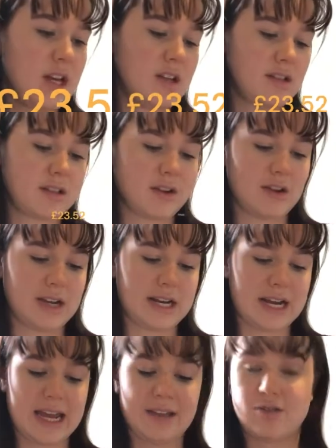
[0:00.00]
So
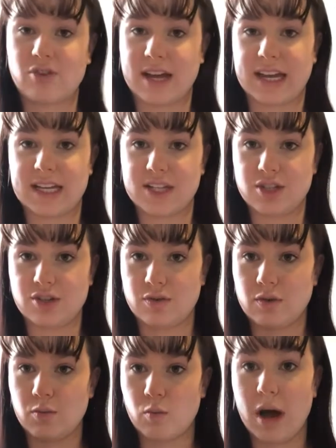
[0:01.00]
let's crack into
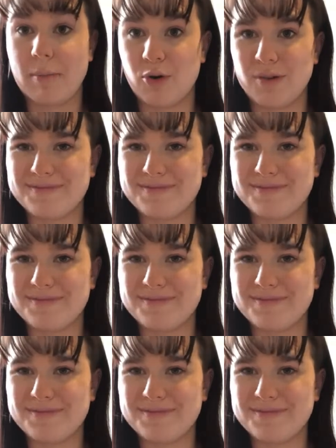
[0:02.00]
what I bought.